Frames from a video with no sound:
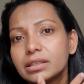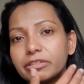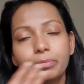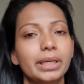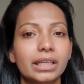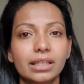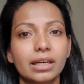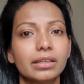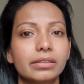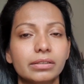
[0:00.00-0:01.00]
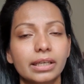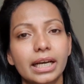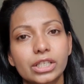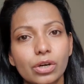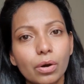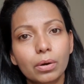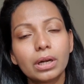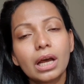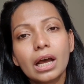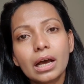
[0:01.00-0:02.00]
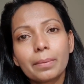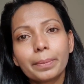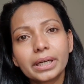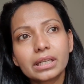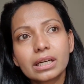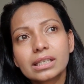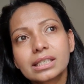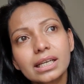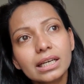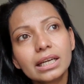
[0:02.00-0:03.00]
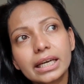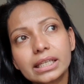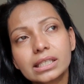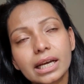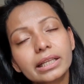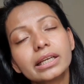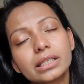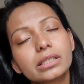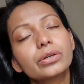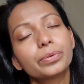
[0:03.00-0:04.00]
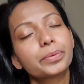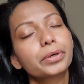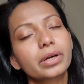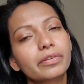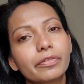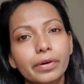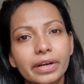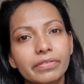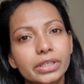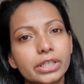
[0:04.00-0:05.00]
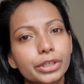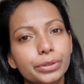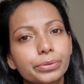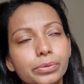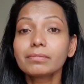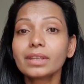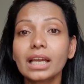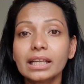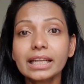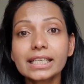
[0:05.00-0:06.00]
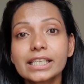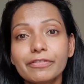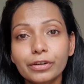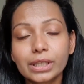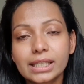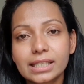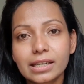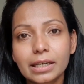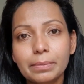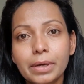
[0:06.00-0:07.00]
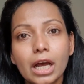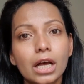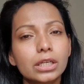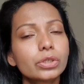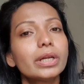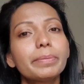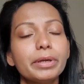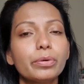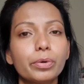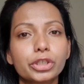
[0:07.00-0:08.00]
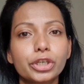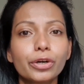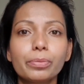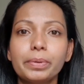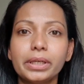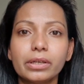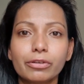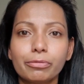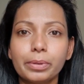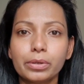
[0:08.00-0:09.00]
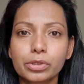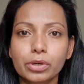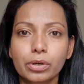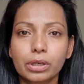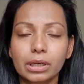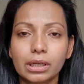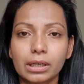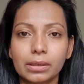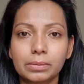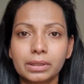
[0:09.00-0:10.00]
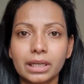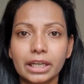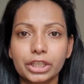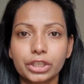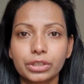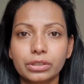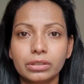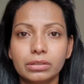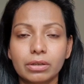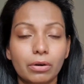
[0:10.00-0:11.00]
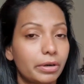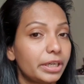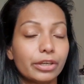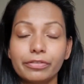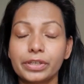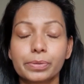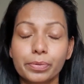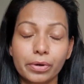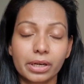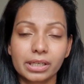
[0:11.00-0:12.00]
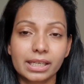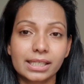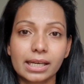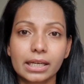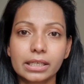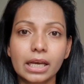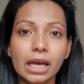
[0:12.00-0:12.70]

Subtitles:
give me any color at all, but still I think it's a good product for everyday use. That's it for this time. Do let me know what your opinion of Pillow Talk collection or any of its product is, and